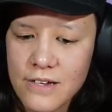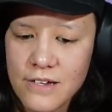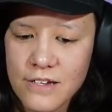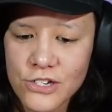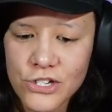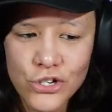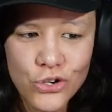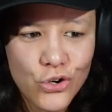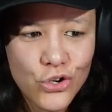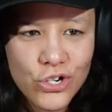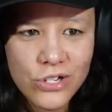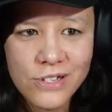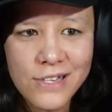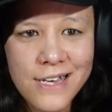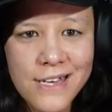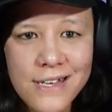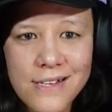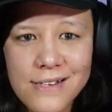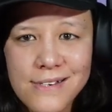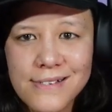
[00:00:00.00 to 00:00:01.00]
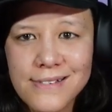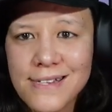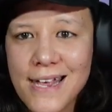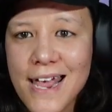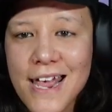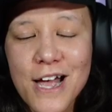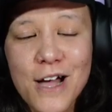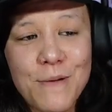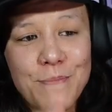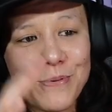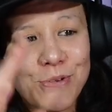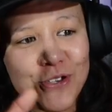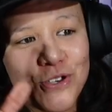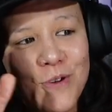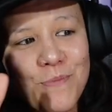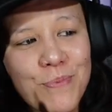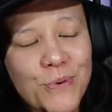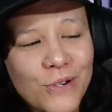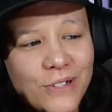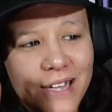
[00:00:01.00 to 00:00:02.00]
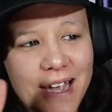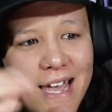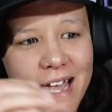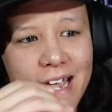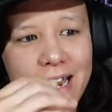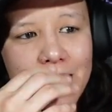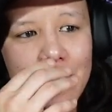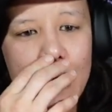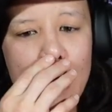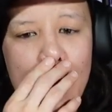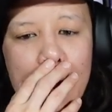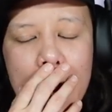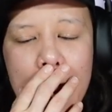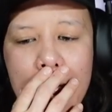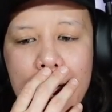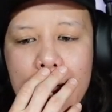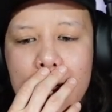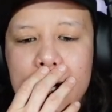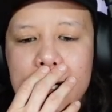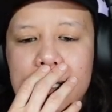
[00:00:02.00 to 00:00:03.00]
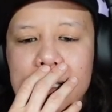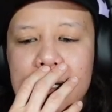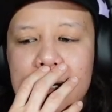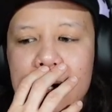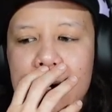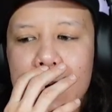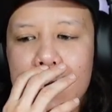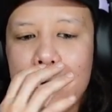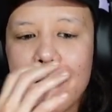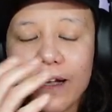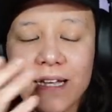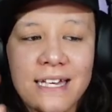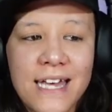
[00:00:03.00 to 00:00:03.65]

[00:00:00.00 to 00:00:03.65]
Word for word: usually stay up super late and uh,